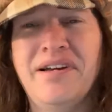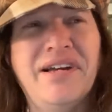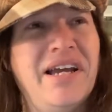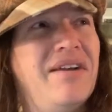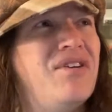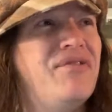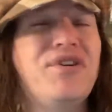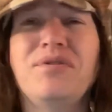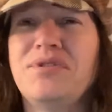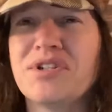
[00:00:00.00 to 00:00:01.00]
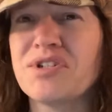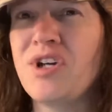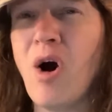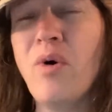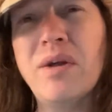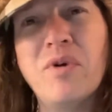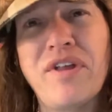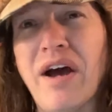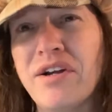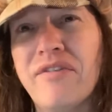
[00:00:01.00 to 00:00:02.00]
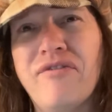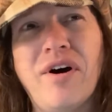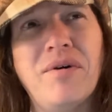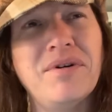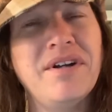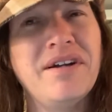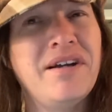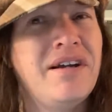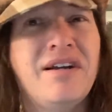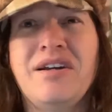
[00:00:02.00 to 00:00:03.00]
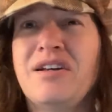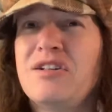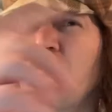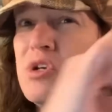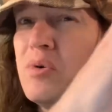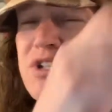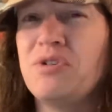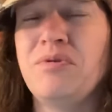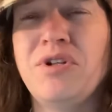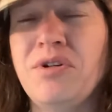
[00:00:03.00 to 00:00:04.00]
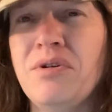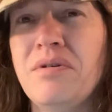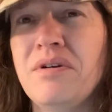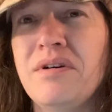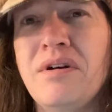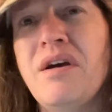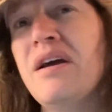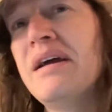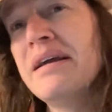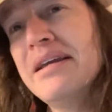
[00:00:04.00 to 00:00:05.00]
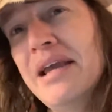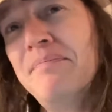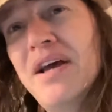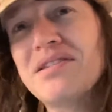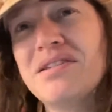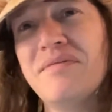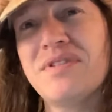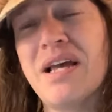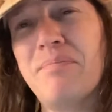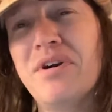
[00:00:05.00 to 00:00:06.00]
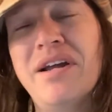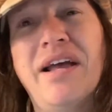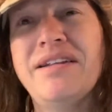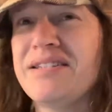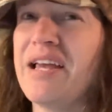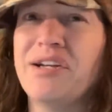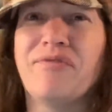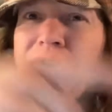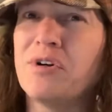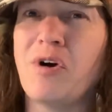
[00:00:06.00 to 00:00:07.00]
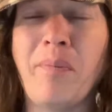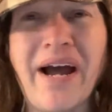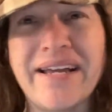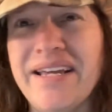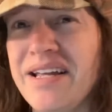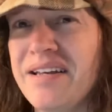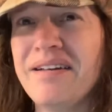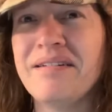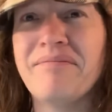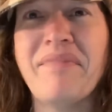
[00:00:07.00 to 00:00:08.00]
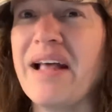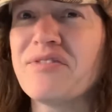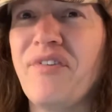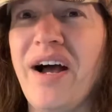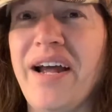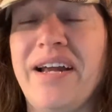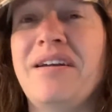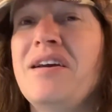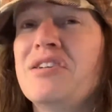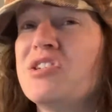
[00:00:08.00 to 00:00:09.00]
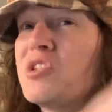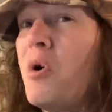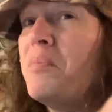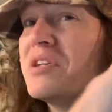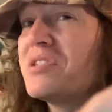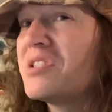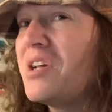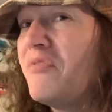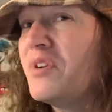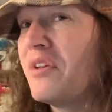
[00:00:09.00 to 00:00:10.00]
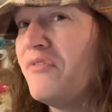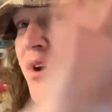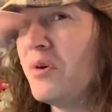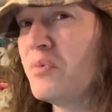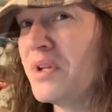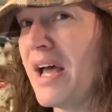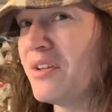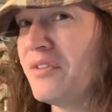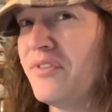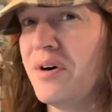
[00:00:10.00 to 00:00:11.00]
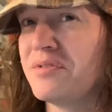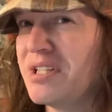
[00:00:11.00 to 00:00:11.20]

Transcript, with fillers: Even if you just go in without your phone, do what you do, keep that stuff separate, and then take your phone and go back in, that's fine. Just don't mix the stuff with the phone without the phone.